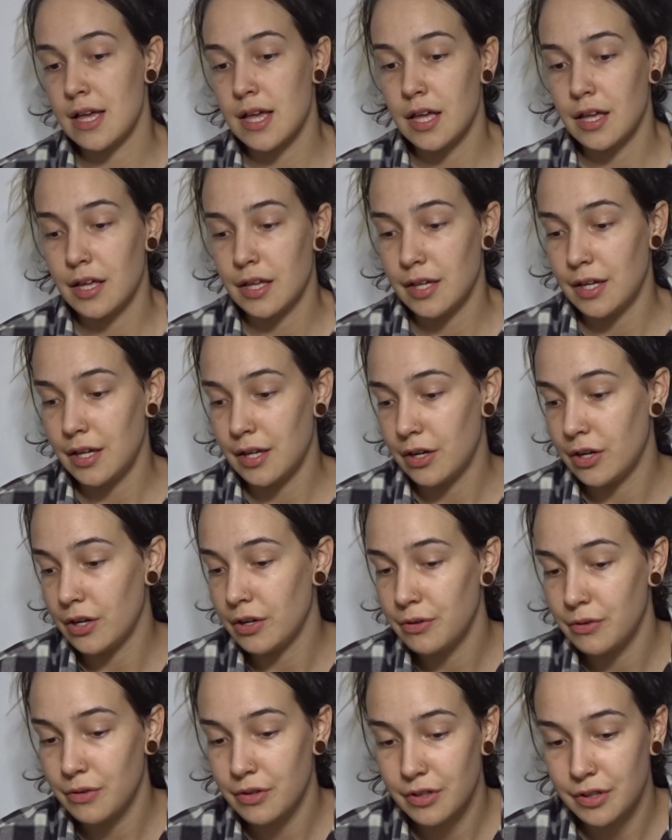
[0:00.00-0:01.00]
You know,
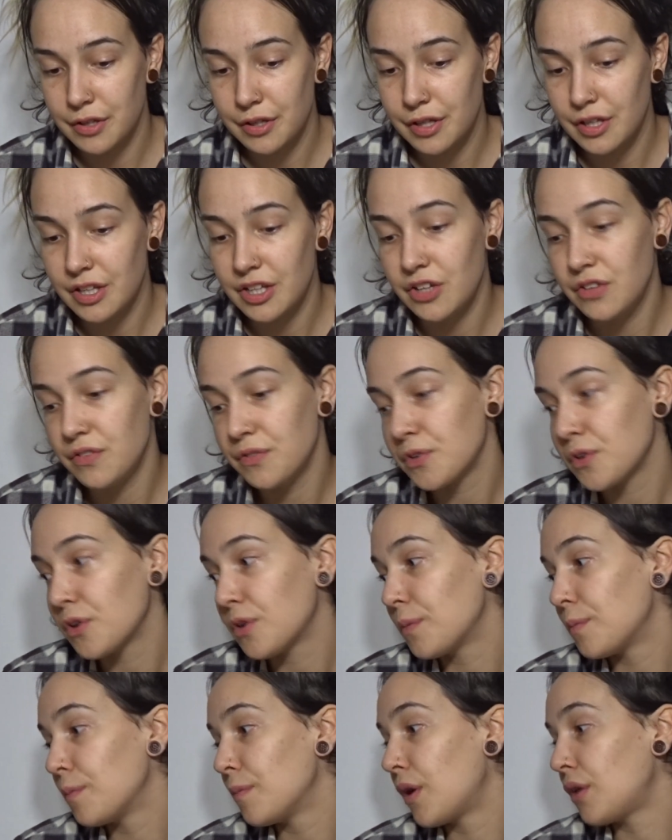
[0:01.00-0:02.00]
you've got
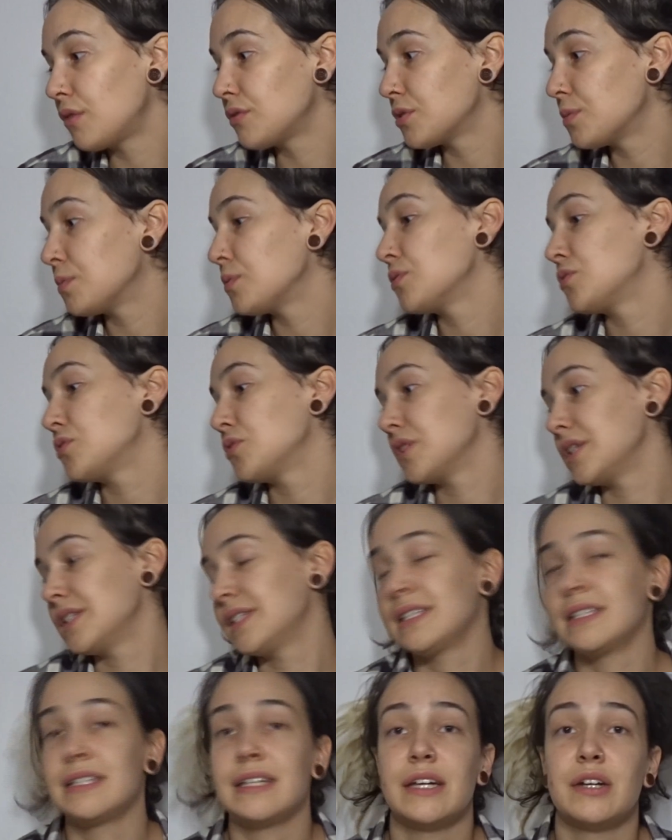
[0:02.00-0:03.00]
multiple choices
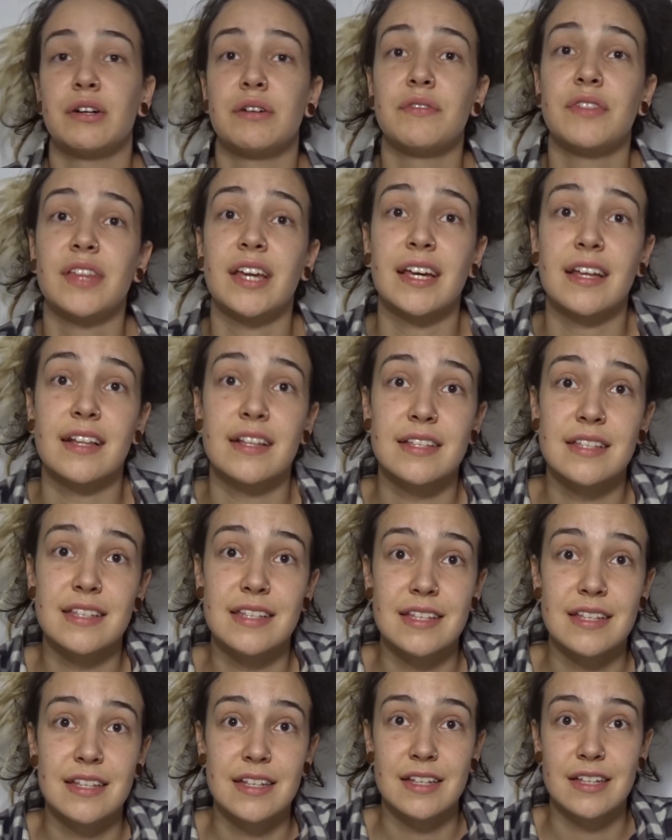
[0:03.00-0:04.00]
here of things.
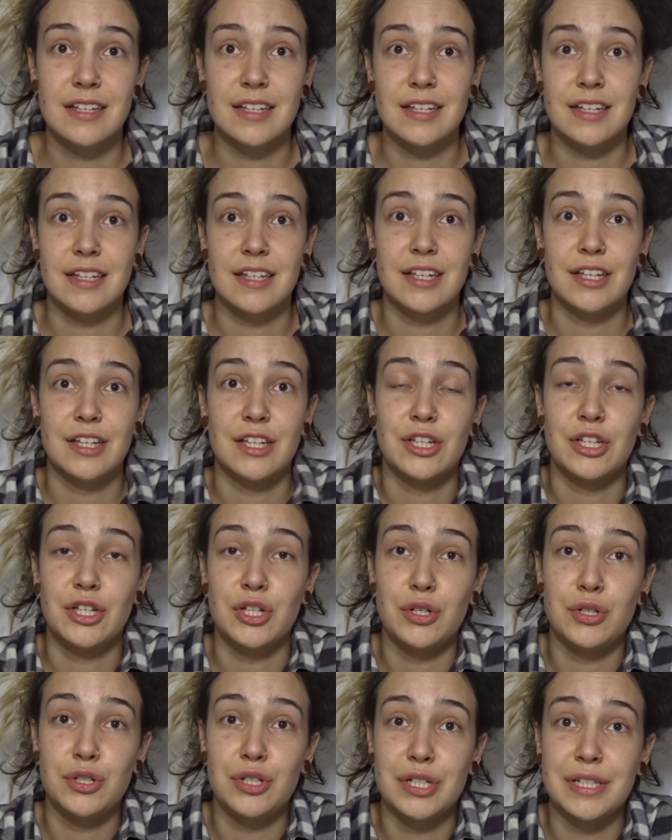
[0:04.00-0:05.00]
You
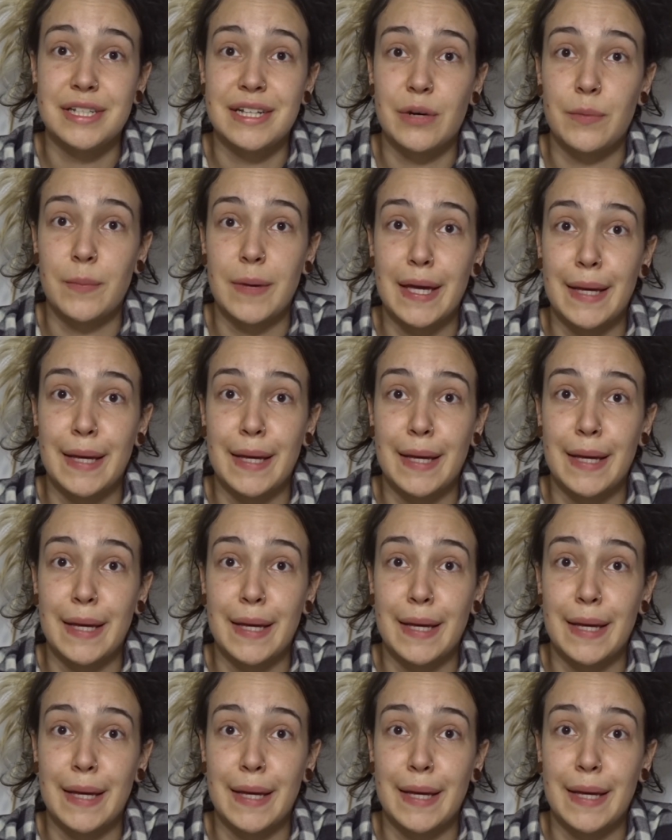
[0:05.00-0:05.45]
just tell me.